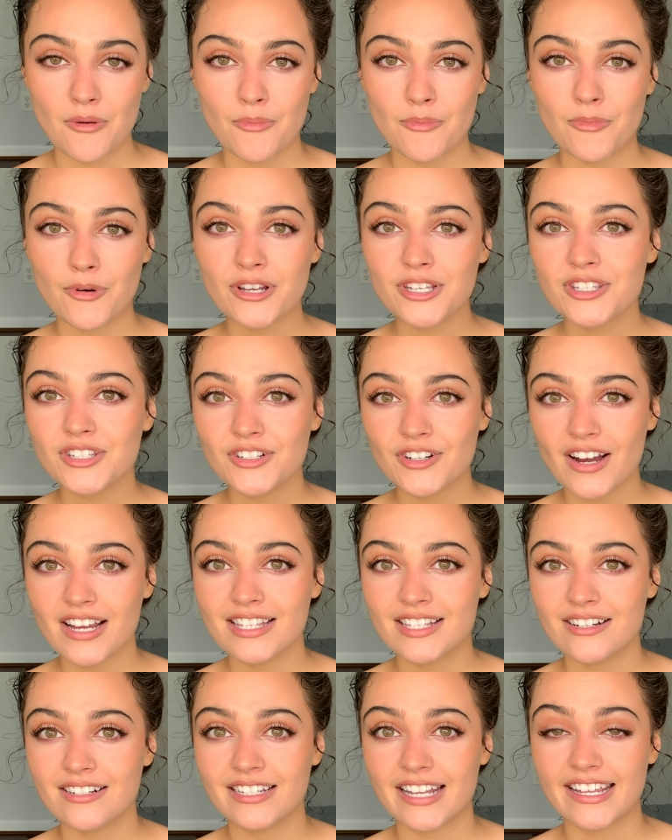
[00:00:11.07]

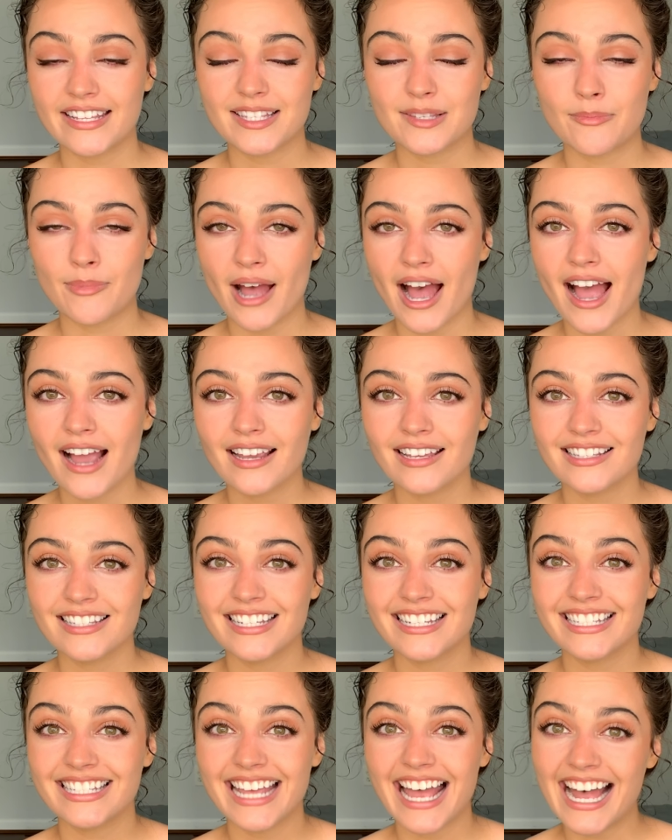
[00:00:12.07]
Moisturizer dates back
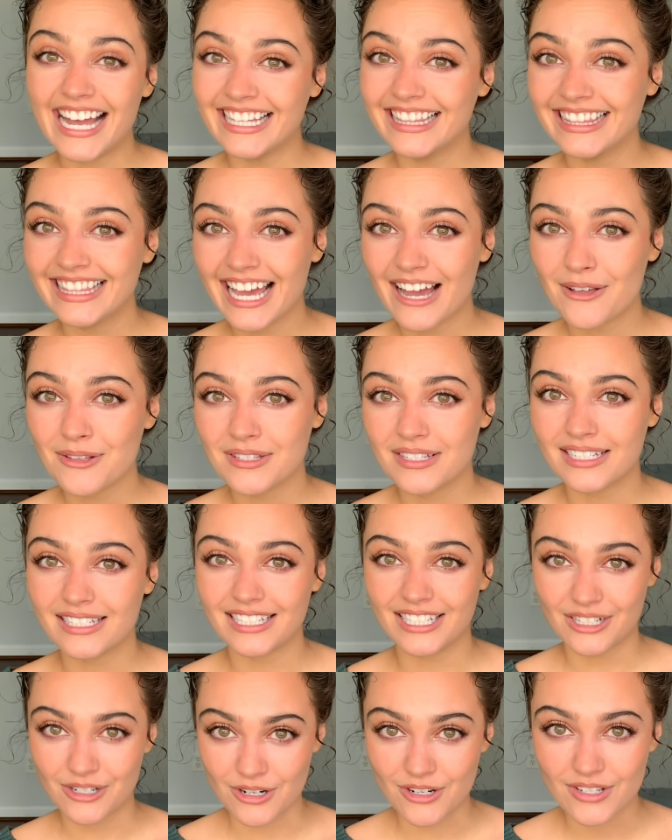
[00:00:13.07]
to 10,000
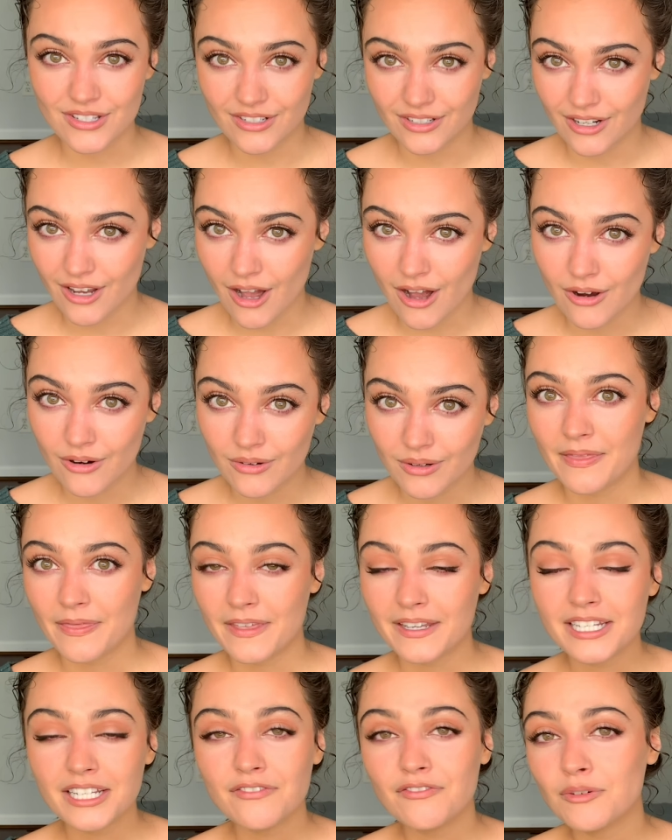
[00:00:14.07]
years ago. The
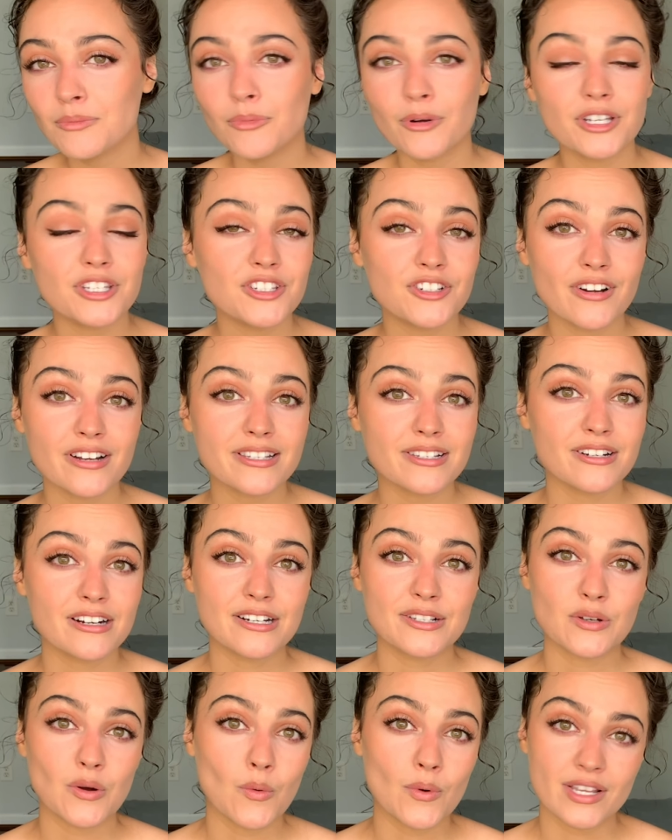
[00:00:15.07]
need for moisturizer
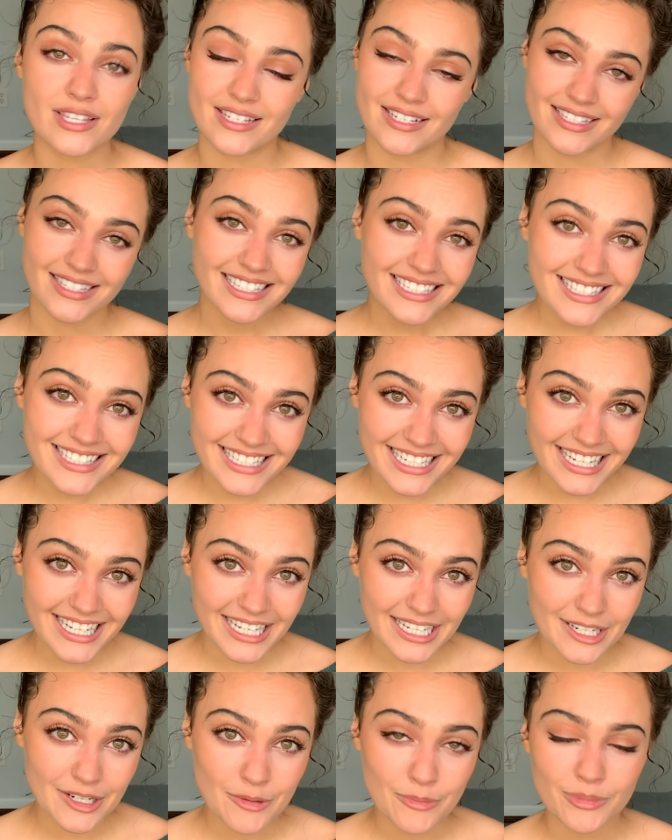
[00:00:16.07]
has always
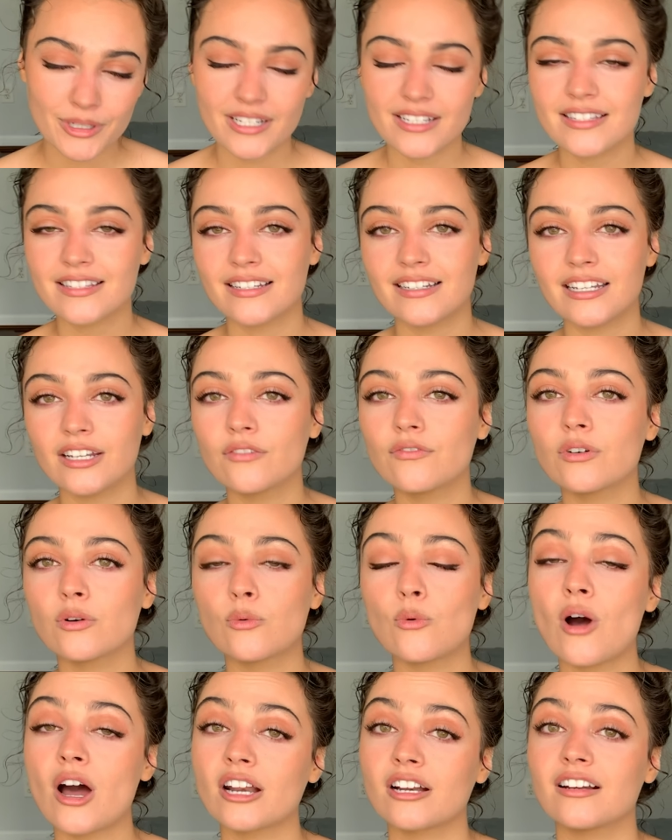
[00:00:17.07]
existed because the need for
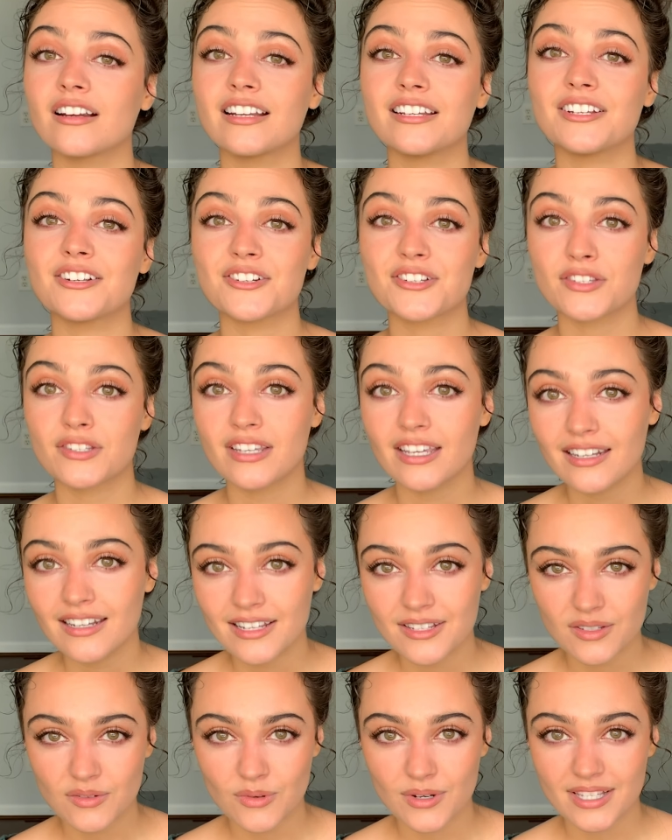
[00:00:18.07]
water in your skin
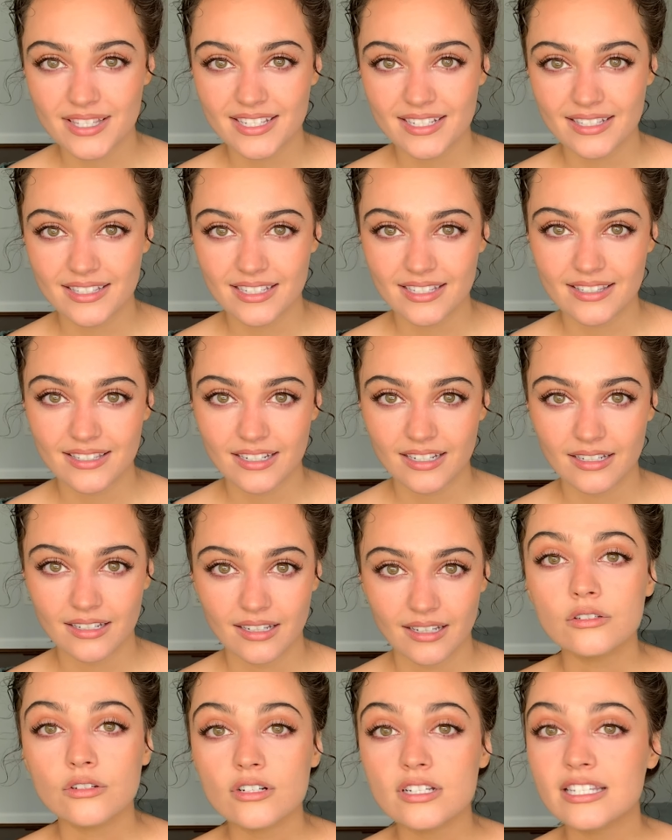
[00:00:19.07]
has always existed.
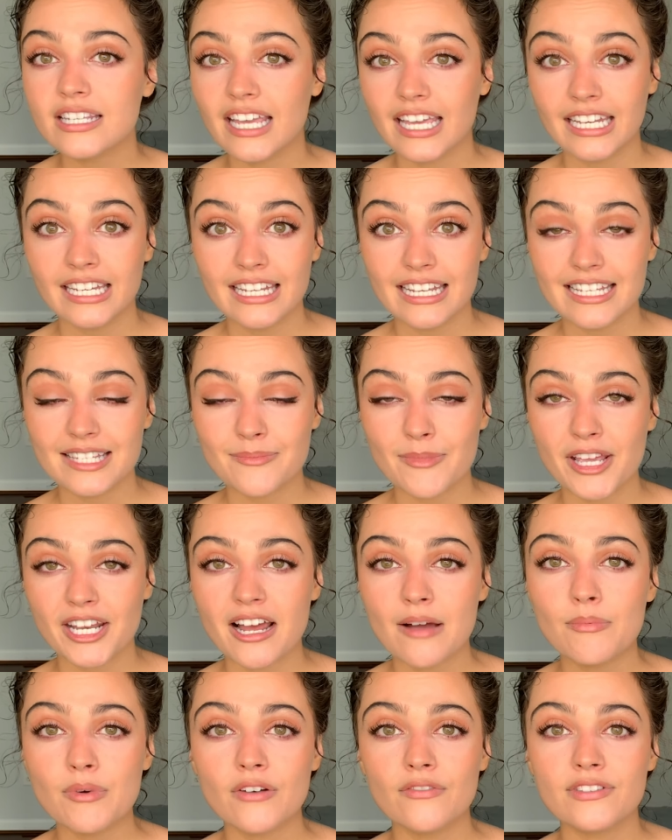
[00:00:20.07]
Your skin is made
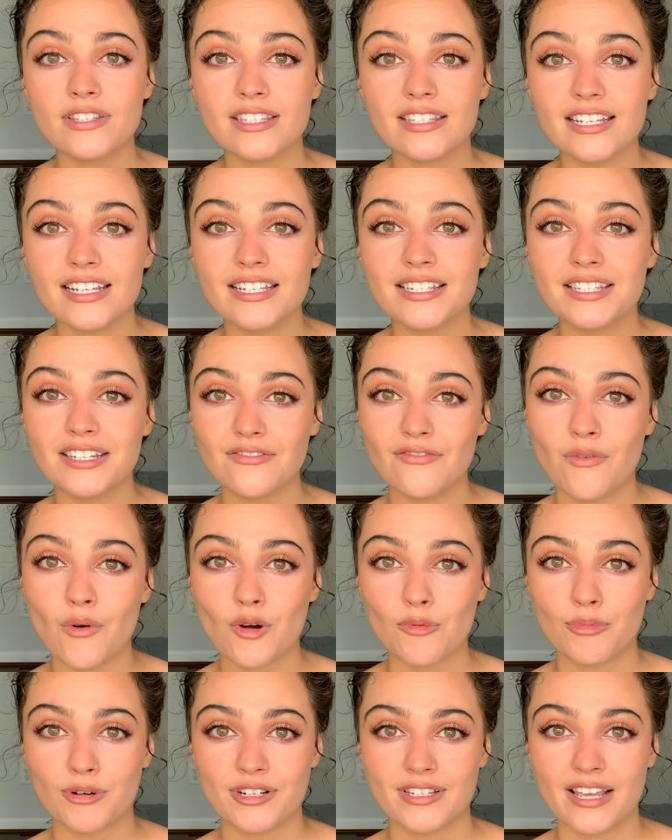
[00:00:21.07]
up of
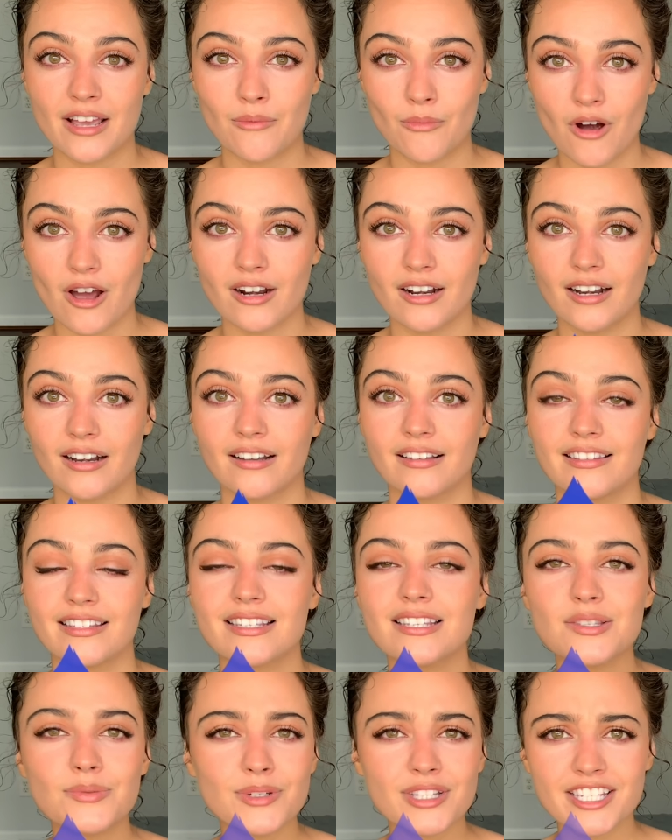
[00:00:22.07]
64% water. This
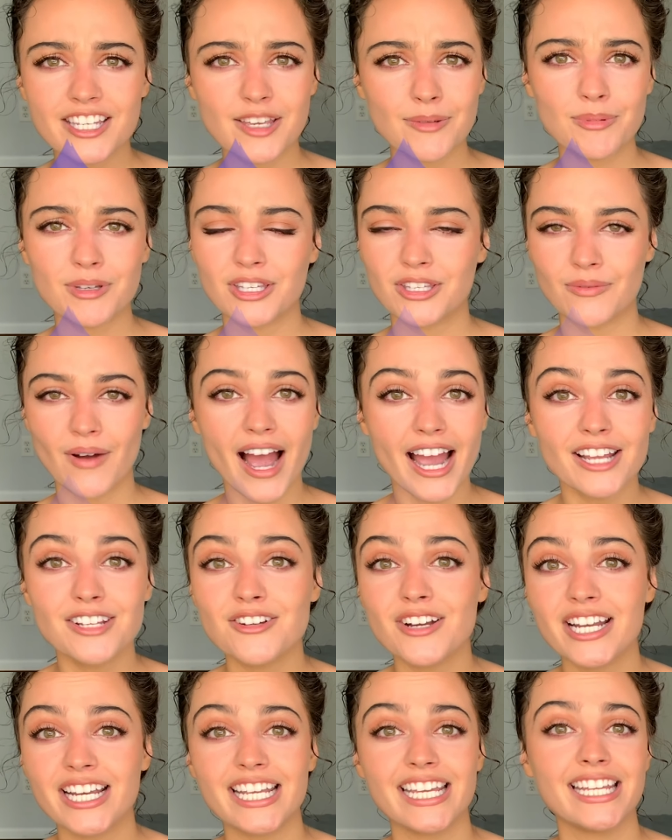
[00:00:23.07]
is what's keeping you
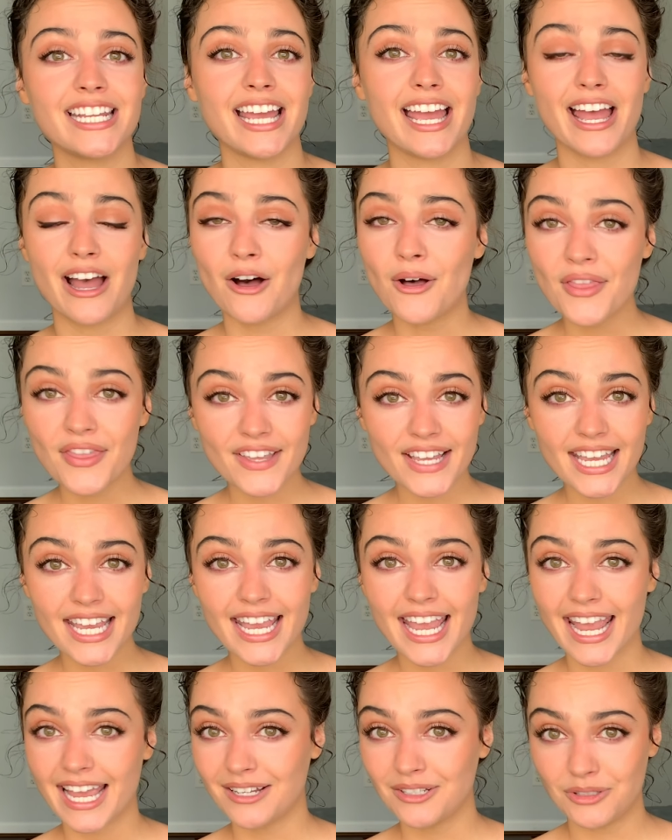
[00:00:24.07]
hydrated,
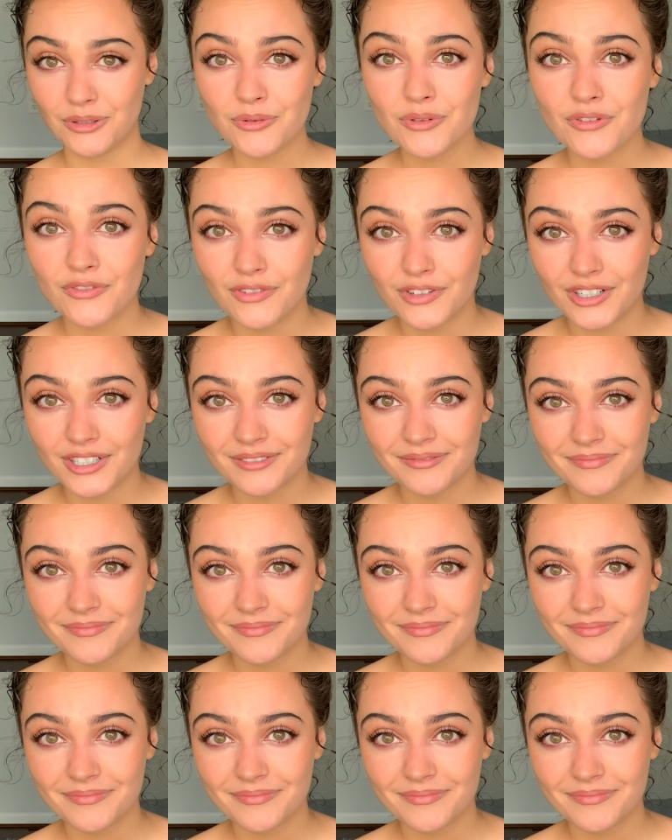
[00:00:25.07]
healthy, and youthful.